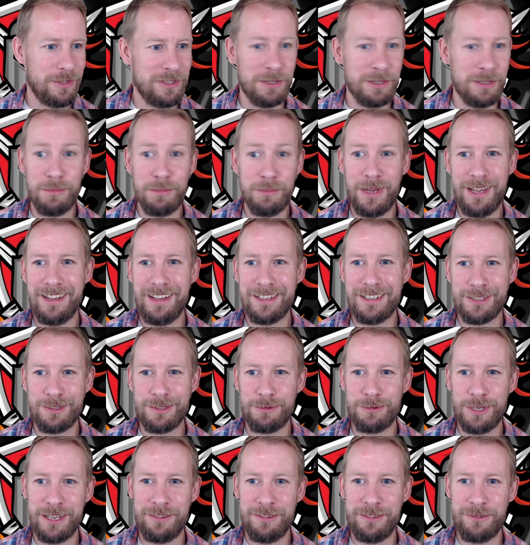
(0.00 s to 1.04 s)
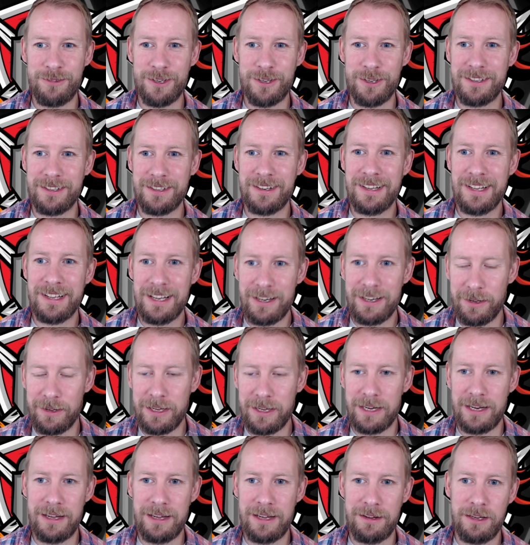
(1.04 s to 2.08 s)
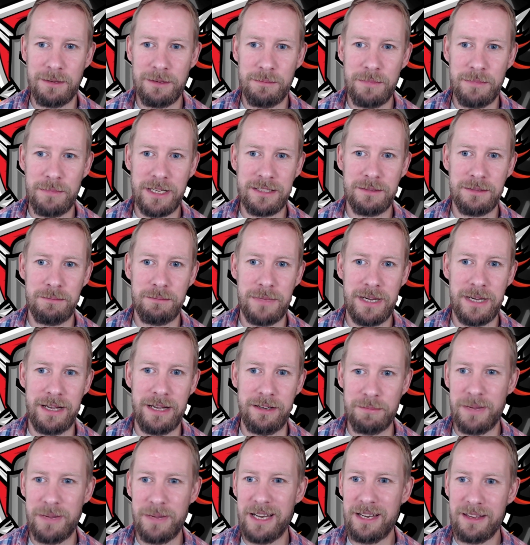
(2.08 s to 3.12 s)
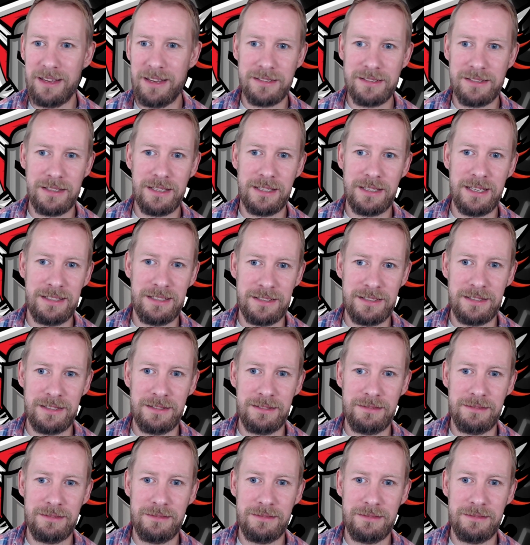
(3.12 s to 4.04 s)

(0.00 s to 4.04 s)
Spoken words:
To me, it's really fun looking at how you can mix and match, mainly because it gets you